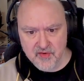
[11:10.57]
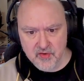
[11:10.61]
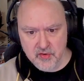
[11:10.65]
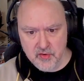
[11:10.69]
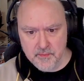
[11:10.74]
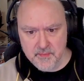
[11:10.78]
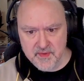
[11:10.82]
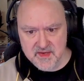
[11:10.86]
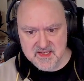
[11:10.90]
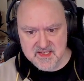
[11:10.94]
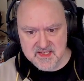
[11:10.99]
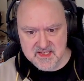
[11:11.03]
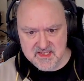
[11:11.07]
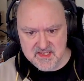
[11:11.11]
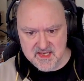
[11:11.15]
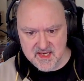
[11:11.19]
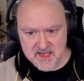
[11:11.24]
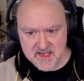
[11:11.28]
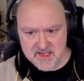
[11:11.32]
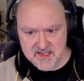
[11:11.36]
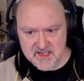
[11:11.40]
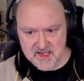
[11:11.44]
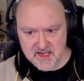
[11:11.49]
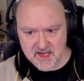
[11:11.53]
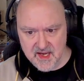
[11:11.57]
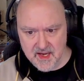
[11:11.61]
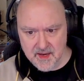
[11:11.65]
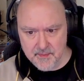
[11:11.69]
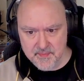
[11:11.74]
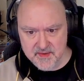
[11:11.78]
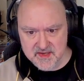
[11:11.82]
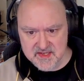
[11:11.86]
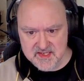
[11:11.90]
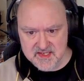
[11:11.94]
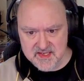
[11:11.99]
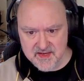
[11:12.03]
It could be six. It
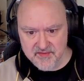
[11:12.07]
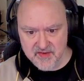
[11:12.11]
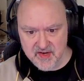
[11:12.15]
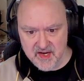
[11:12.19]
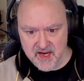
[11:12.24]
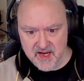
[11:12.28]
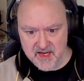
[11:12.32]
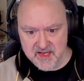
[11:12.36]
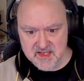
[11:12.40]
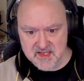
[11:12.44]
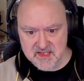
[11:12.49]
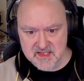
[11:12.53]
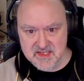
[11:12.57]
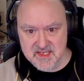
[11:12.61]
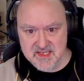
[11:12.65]
can't be seven, eight.